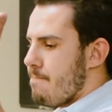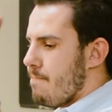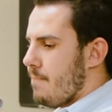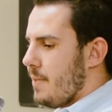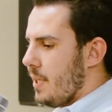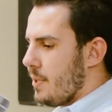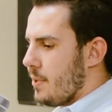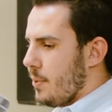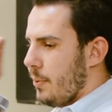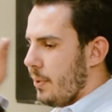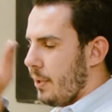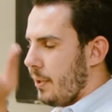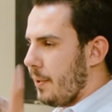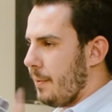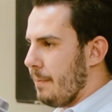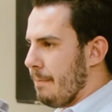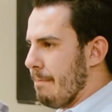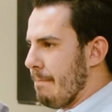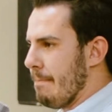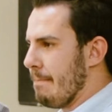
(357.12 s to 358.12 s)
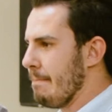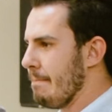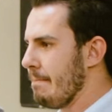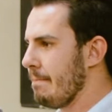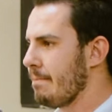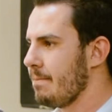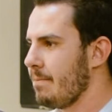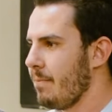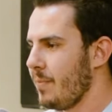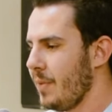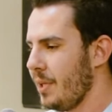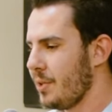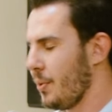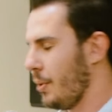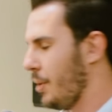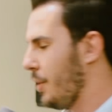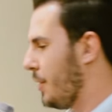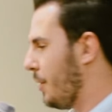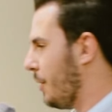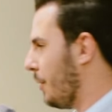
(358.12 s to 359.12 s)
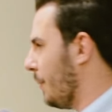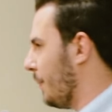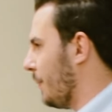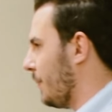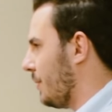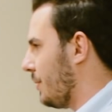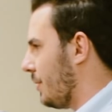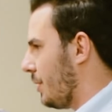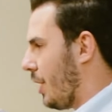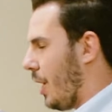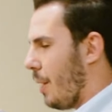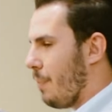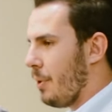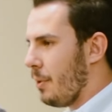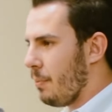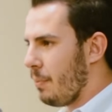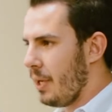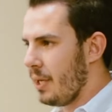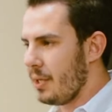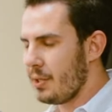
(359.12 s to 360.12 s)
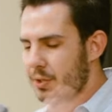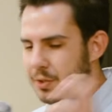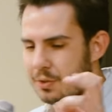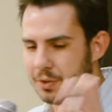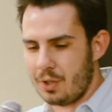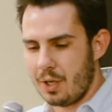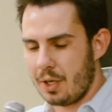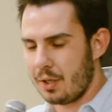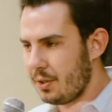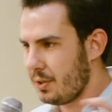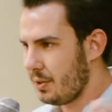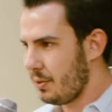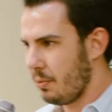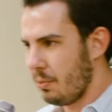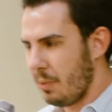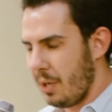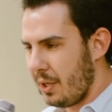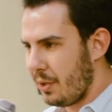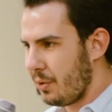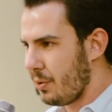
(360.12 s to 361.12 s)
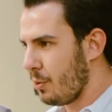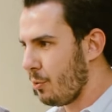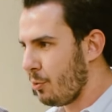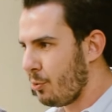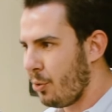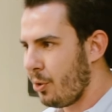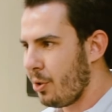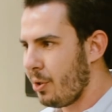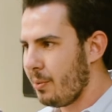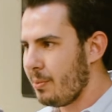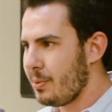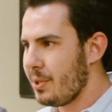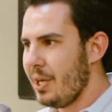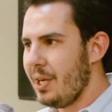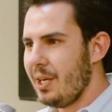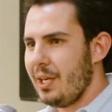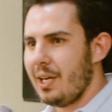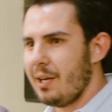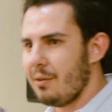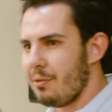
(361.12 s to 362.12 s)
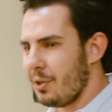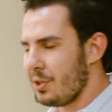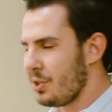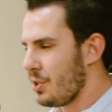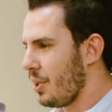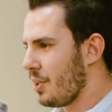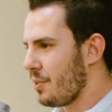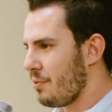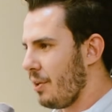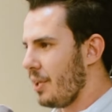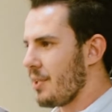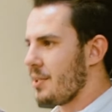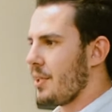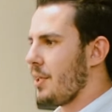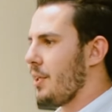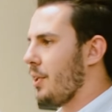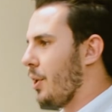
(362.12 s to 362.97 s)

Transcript: doesn't work. So what do? Copy and paste, you start running through the forums, everyone starts frantically